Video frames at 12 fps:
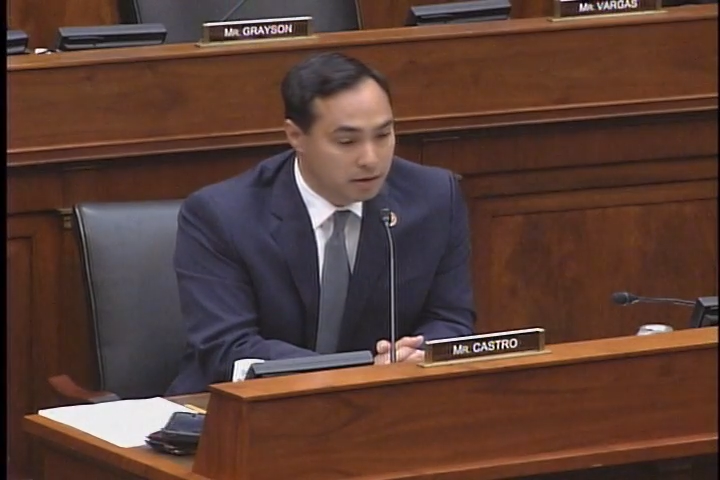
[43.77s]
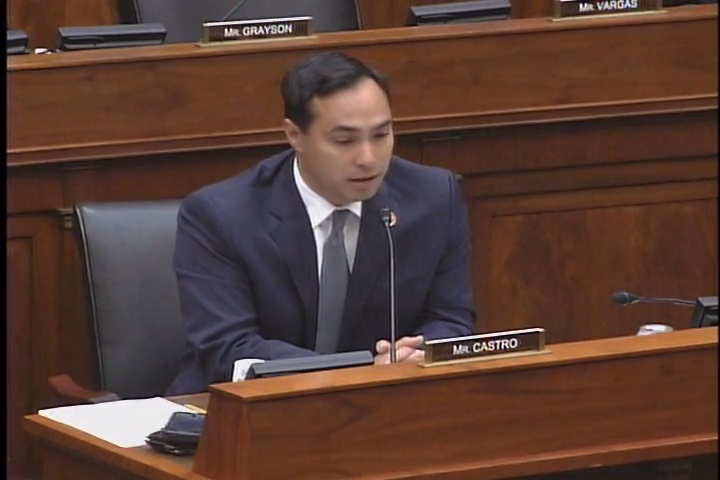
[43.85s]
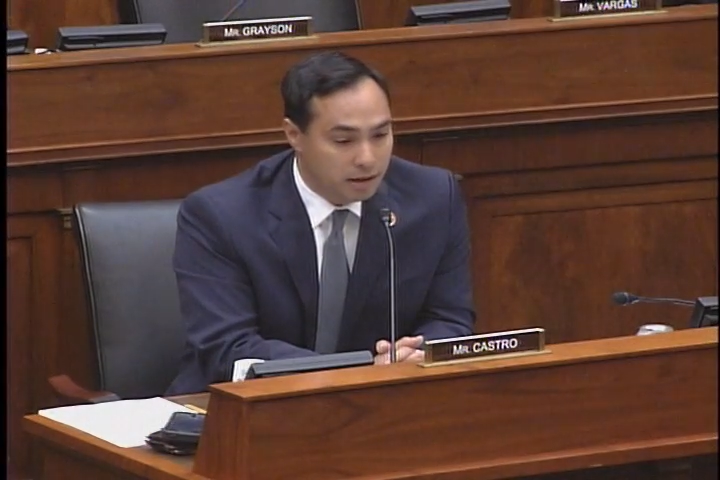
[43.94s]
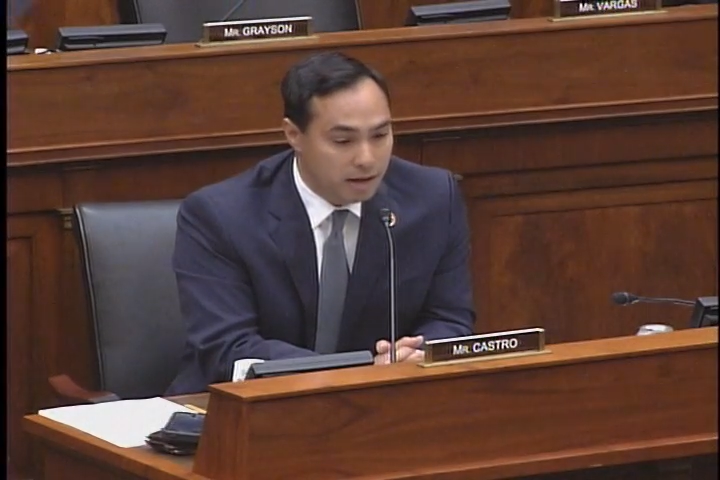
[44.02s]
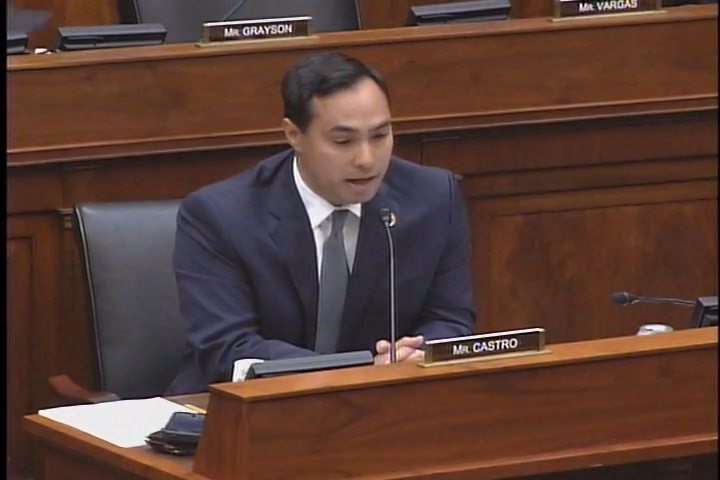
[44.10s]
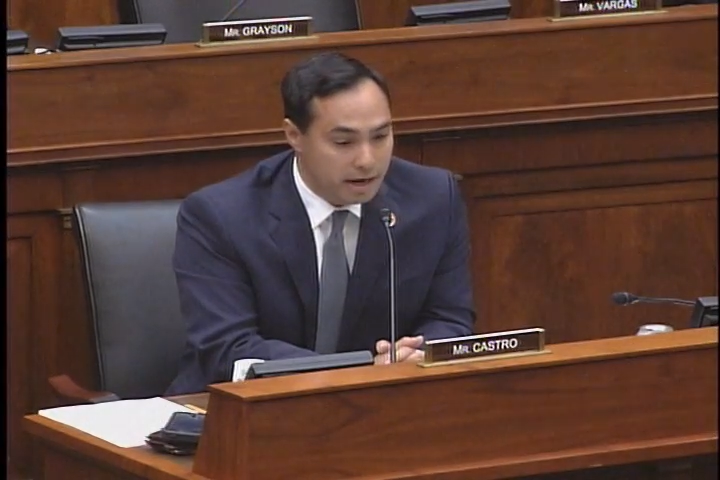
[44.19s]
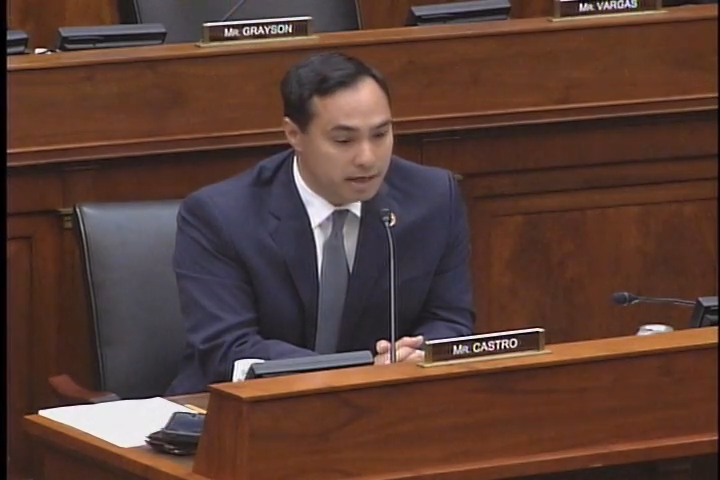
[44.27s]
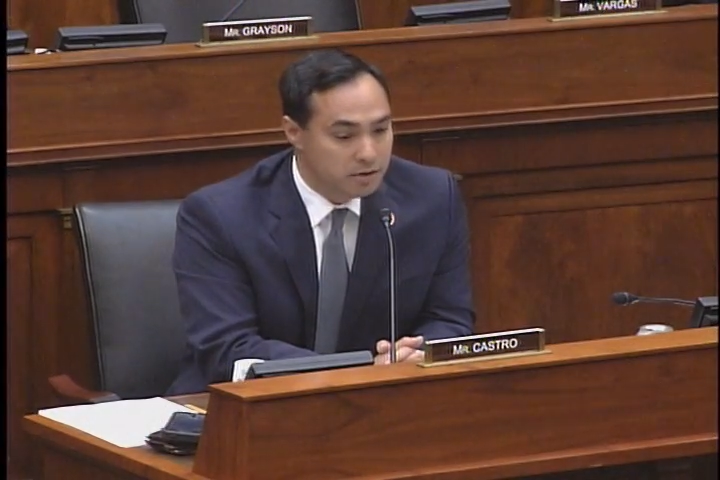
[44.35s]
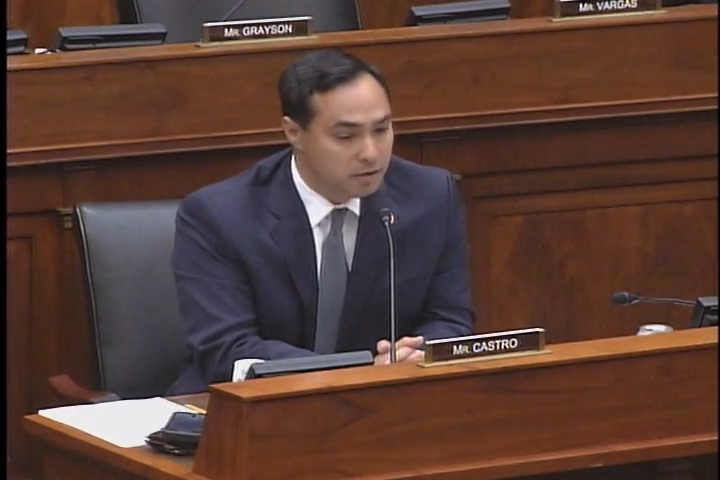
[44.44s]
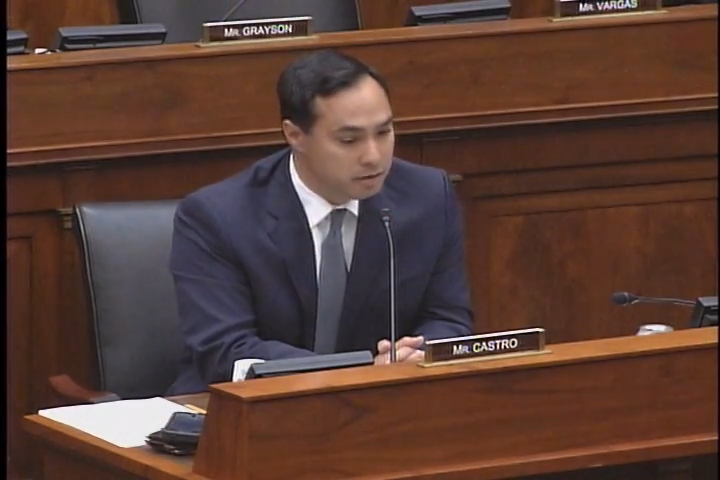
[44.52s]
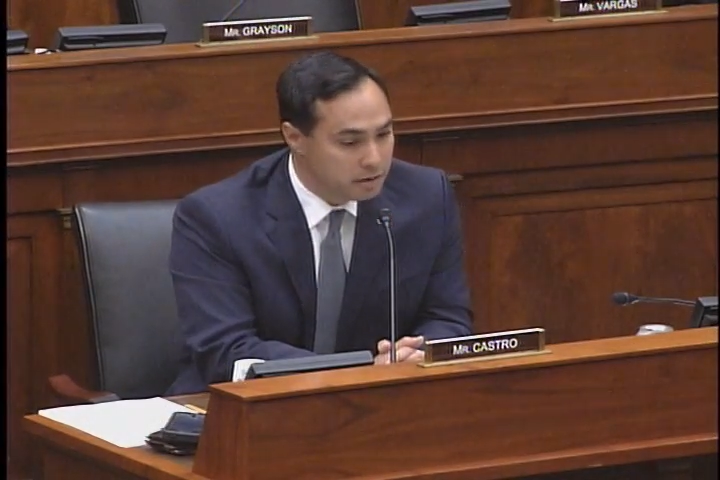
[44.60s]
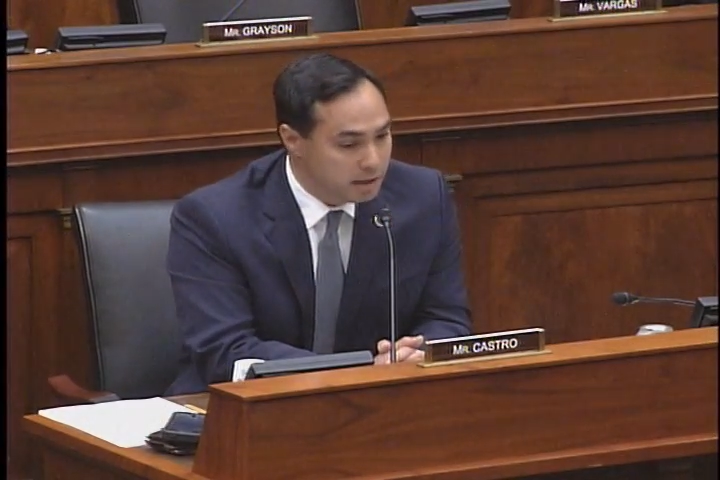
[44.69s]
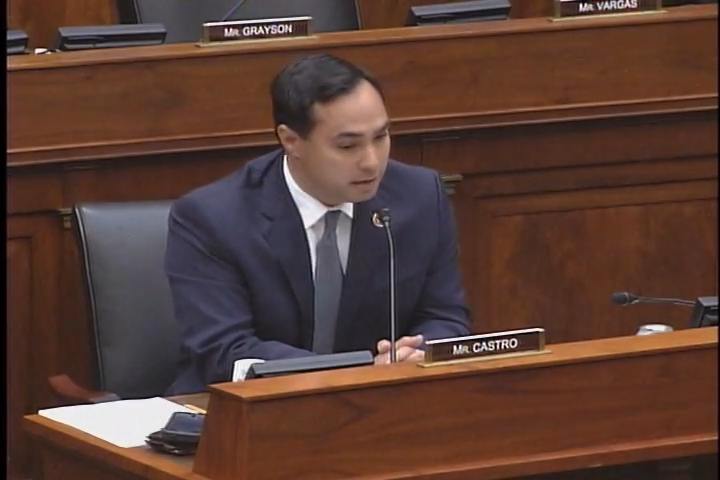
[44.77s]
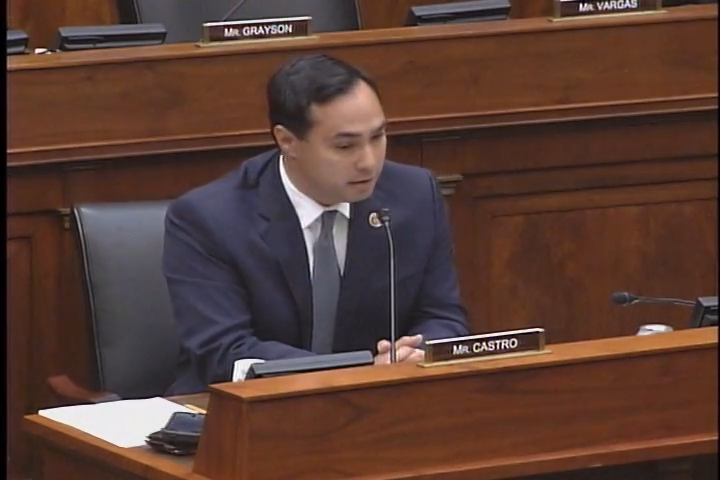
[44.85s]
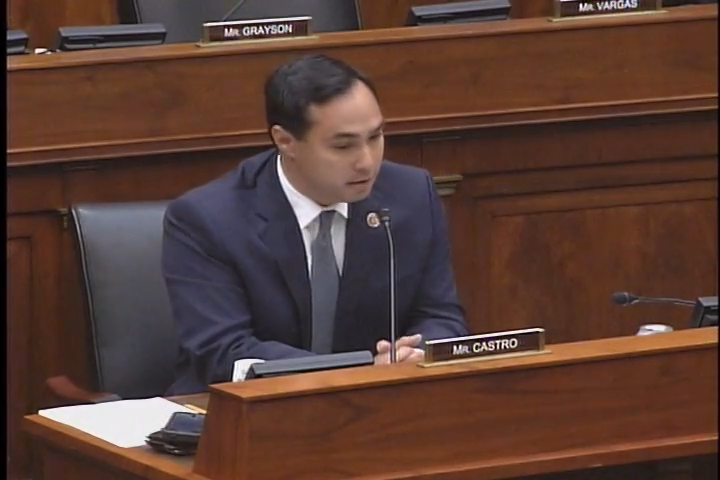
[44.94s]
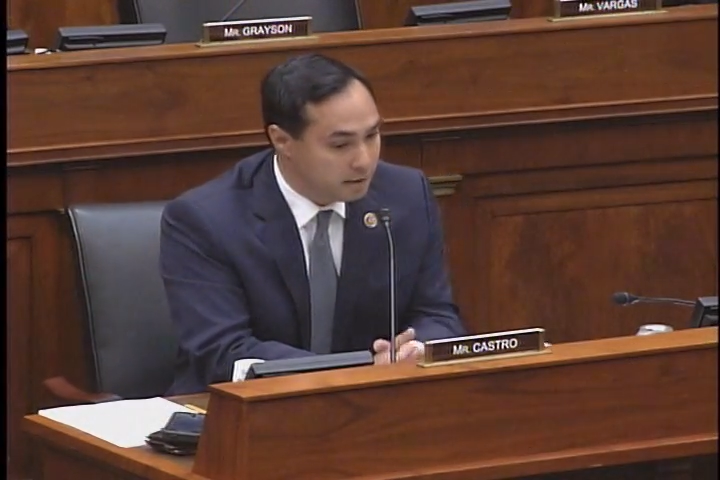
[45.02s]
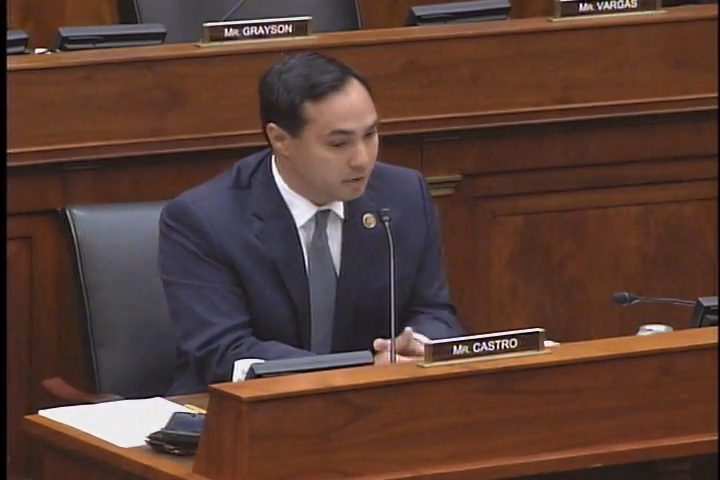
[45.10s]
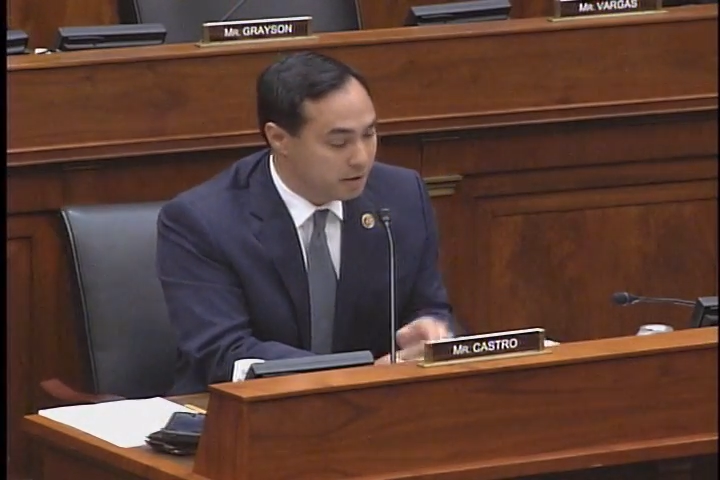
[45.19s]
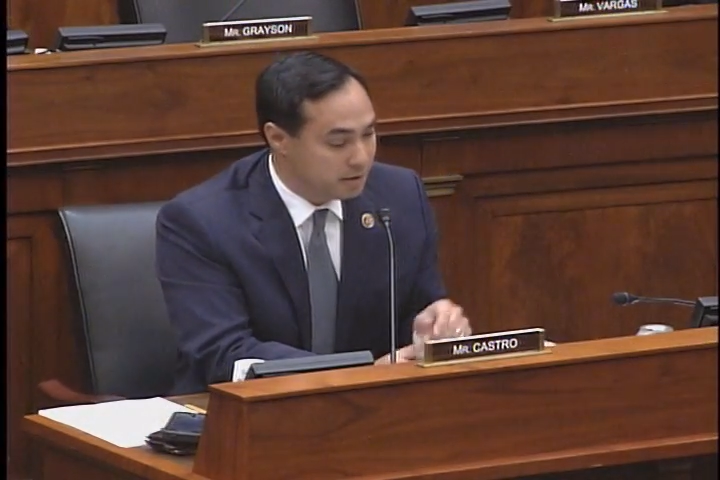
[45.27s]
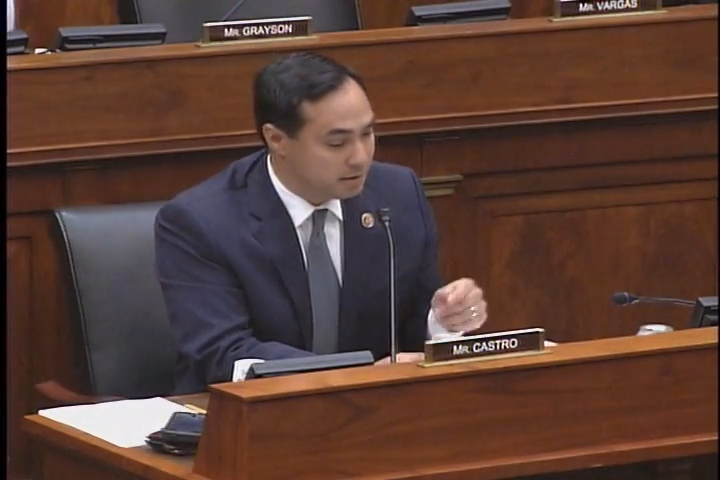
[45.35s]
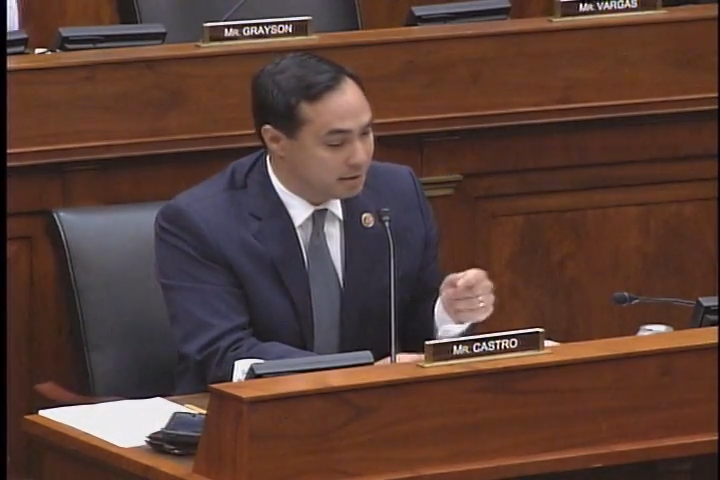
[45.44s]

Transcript: And I do think that there